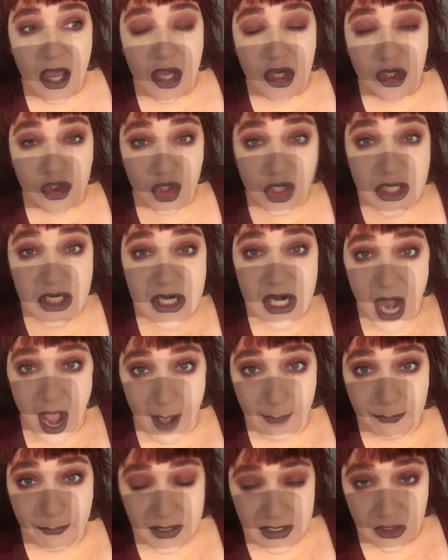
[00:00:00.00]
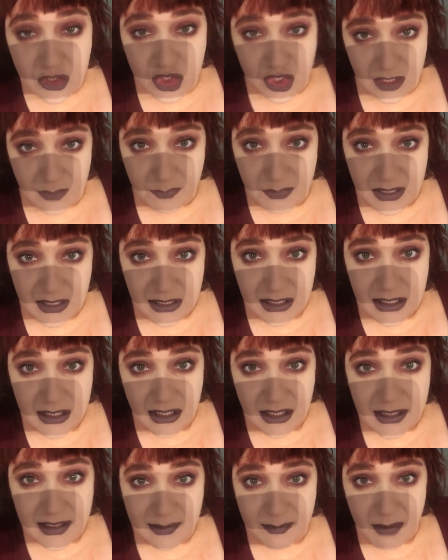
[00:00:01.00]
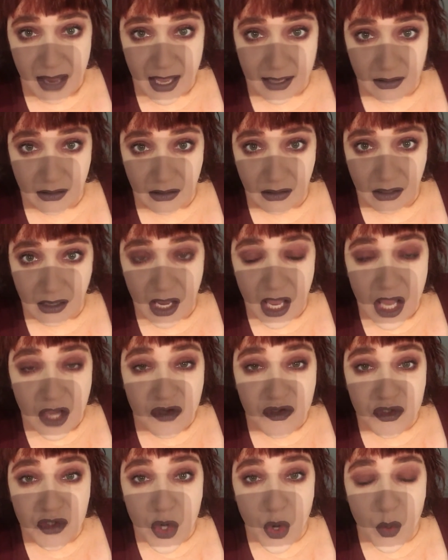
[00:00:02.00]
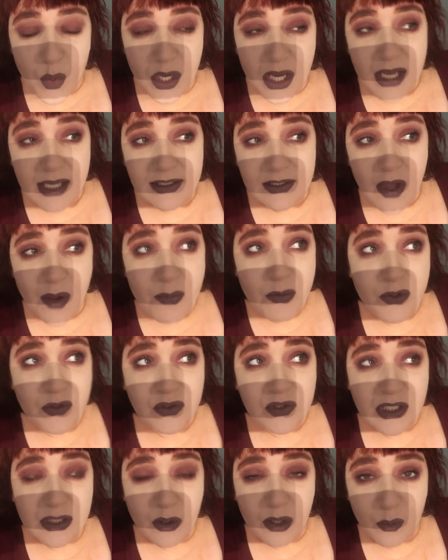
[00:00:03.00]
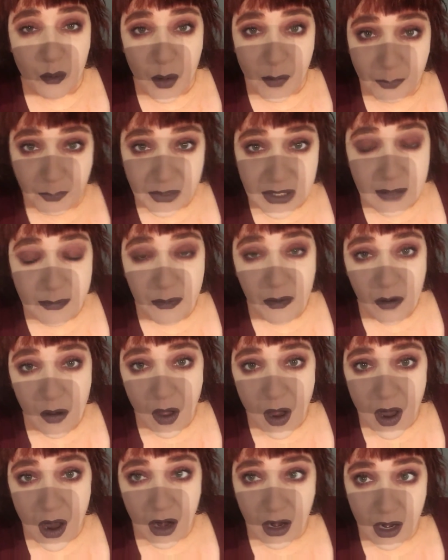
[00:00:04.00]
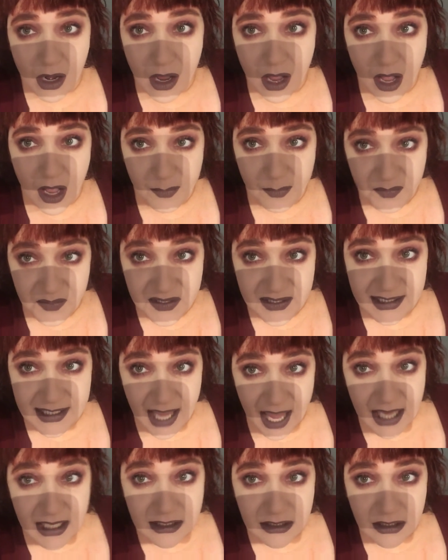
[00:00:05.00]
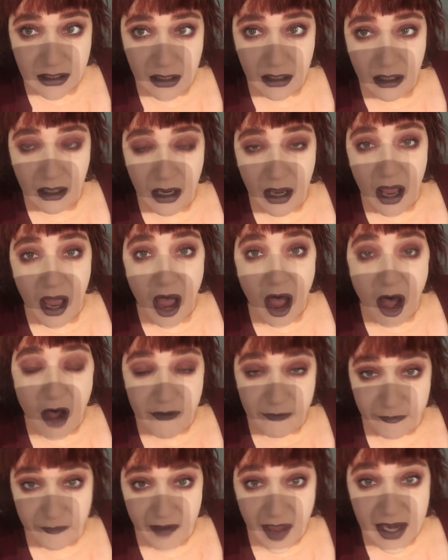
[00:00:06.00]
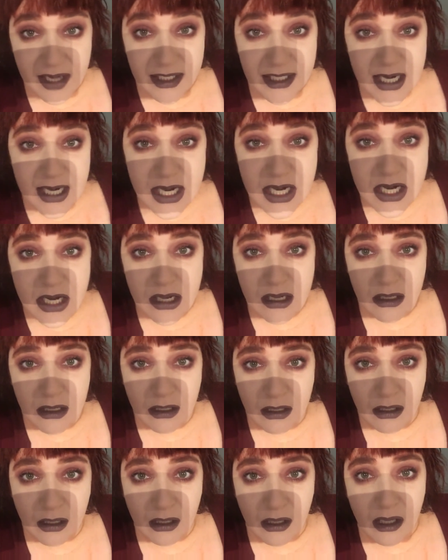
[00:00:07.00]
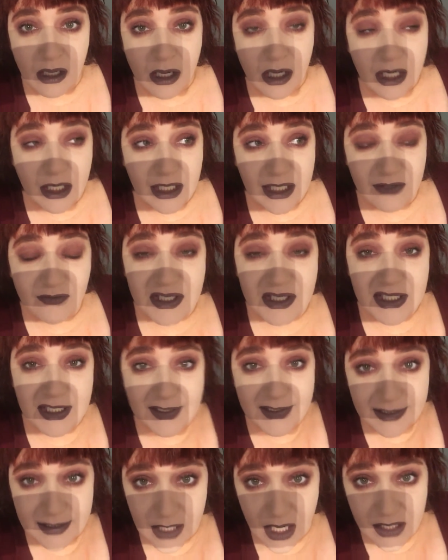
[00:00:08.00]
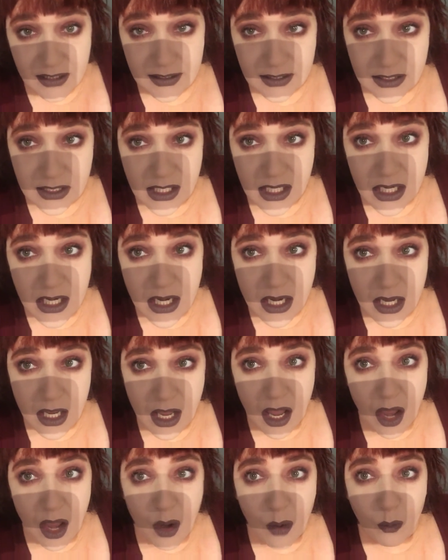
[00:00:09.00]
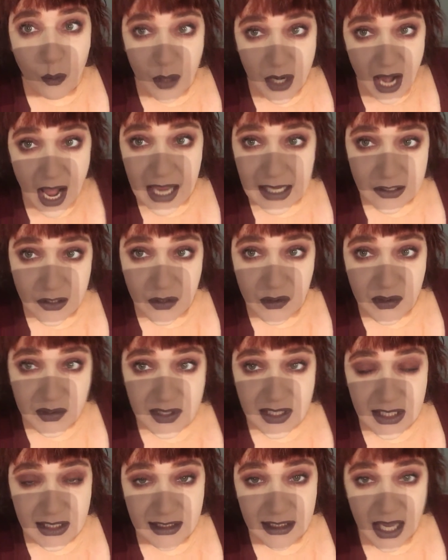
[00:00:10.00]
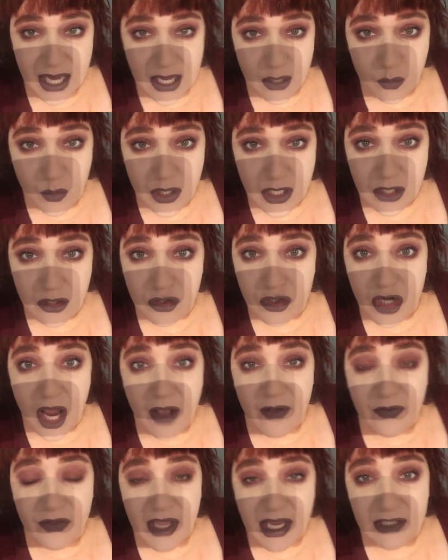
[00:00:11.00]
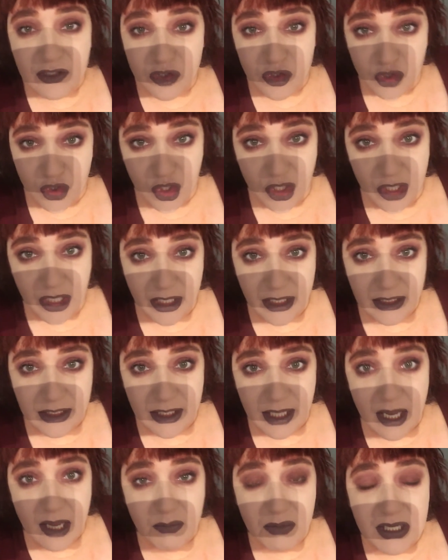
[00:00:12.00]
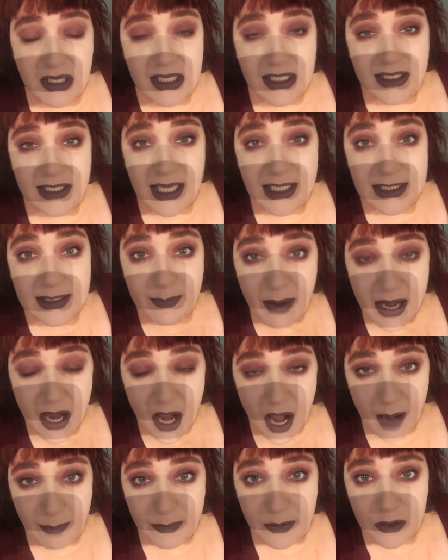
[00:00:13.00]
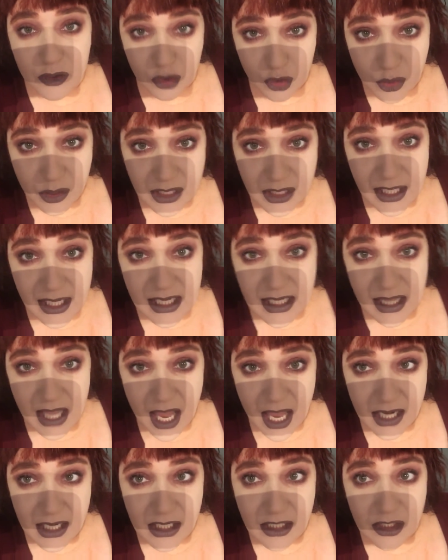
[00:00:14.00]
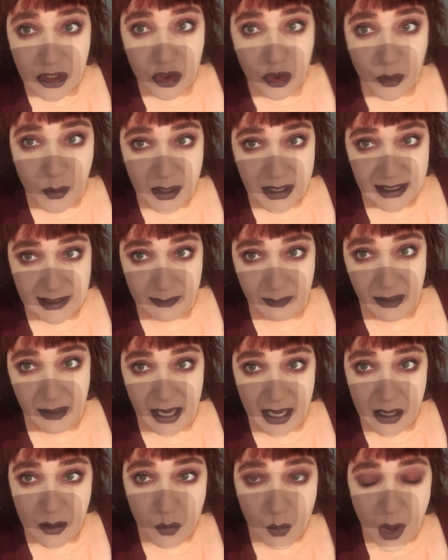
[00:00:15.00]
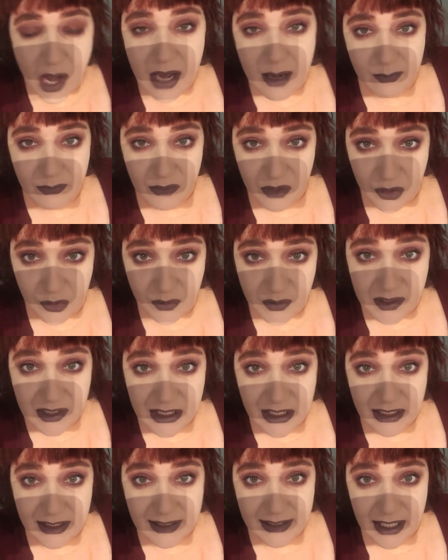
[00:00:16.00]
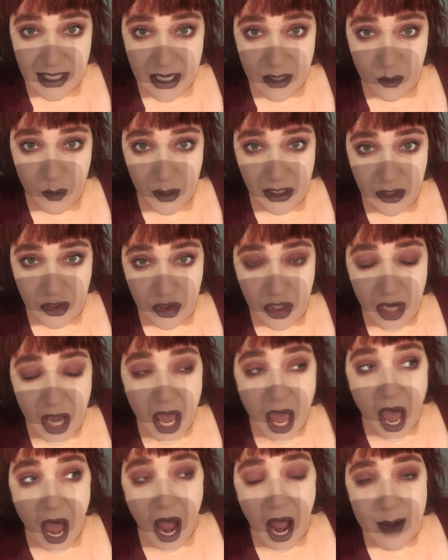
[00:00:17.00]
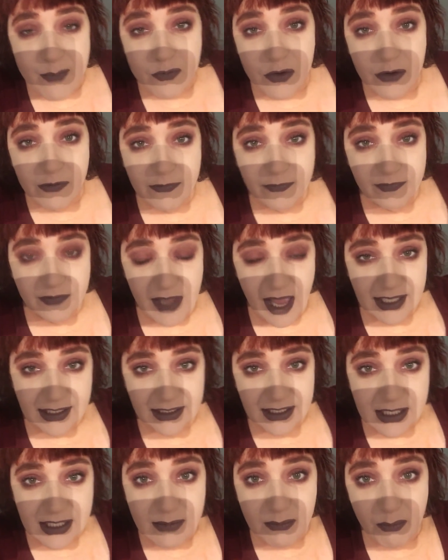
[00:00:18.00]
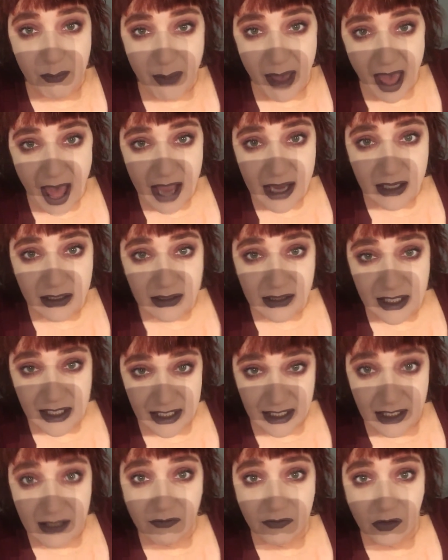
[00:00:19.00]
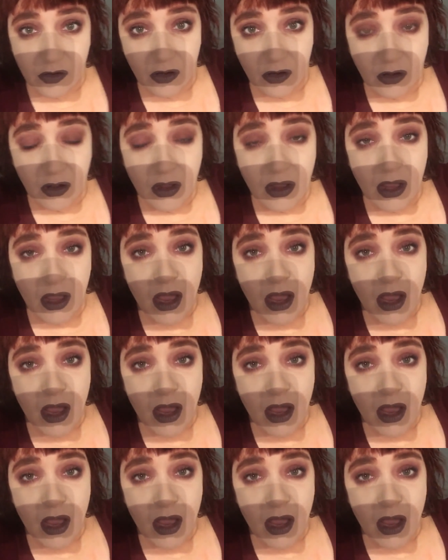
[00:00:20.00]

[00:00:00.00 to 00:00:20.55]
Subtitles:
should not be cheapened in this matter. So it's almost, when people are upset, offended, even disgusted, when I use this language, that's good, because that's my opportunity then to explain why I'm using this language. I'm reflecting back the evil